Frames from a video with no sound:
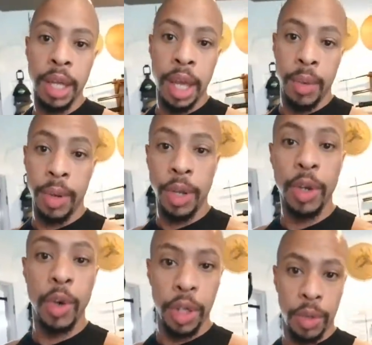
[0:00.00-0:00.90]
and what you're
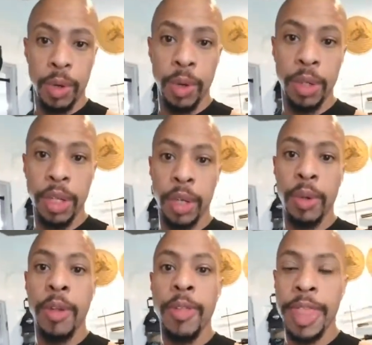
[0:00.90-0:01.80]
going through. You
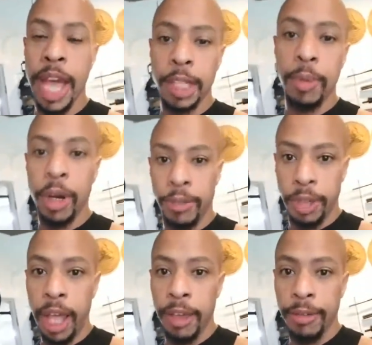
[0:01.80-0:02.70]
know, that's part of
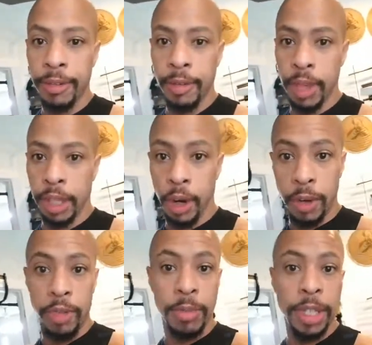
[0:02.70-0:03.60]
life. We
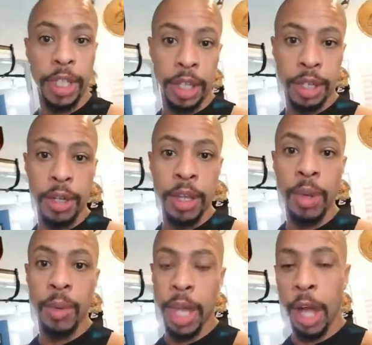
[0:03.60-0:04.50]
learn from each other.
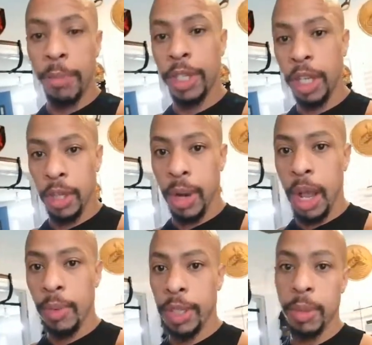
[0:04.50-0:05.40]
We help each other
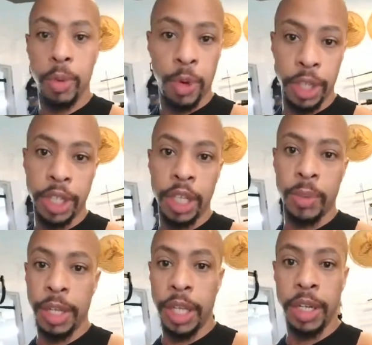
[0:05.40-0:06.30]
out. We support each other.
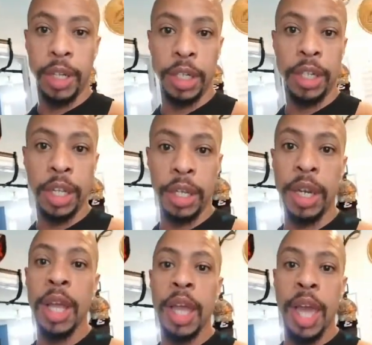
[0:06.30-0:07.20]
We lean on each
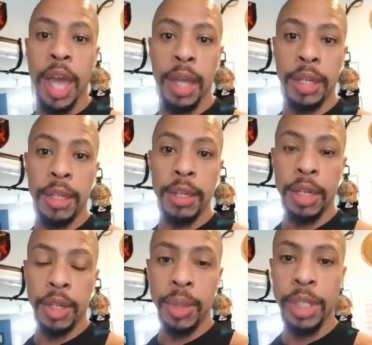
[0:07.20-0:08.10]
other. And,
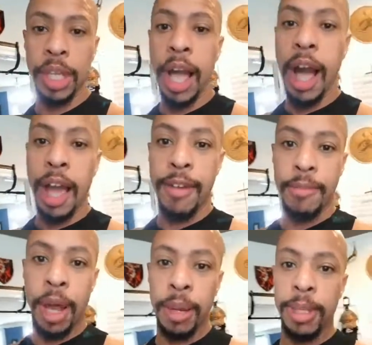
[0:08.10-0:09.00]
you know, it's like a hive
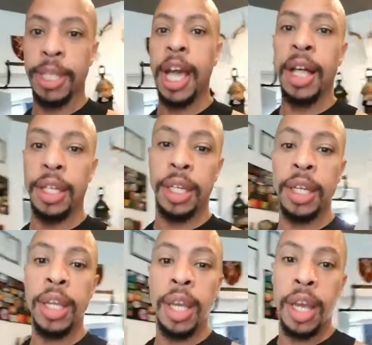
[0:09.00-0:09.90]
mind mentality.
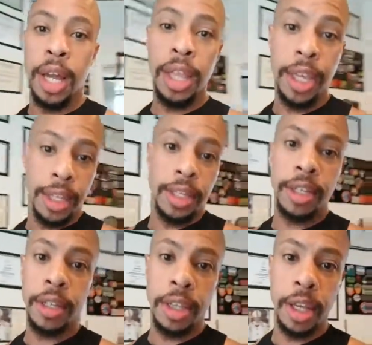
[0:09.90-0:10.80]
And I think it's a
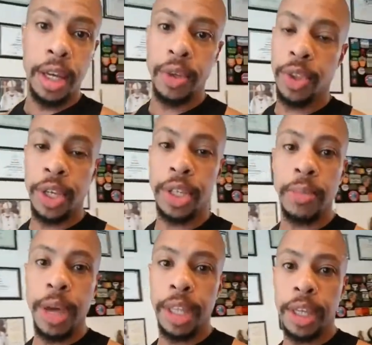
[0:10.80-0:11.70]
good thing. I don't think it's a
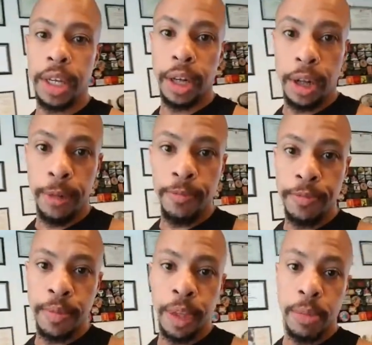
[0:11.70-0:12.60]
bad thing at all.
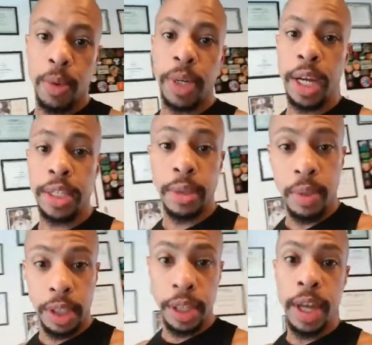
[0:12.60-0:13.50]
But
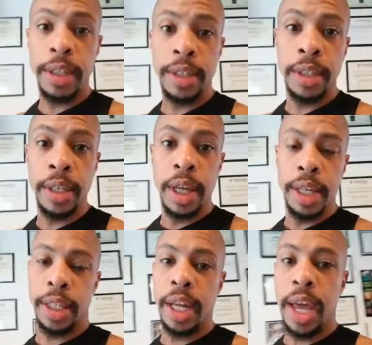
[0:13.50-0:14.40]
what sucks
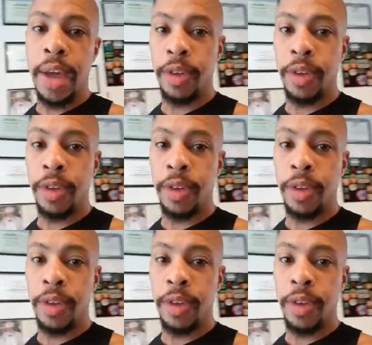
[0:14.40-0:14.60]
is that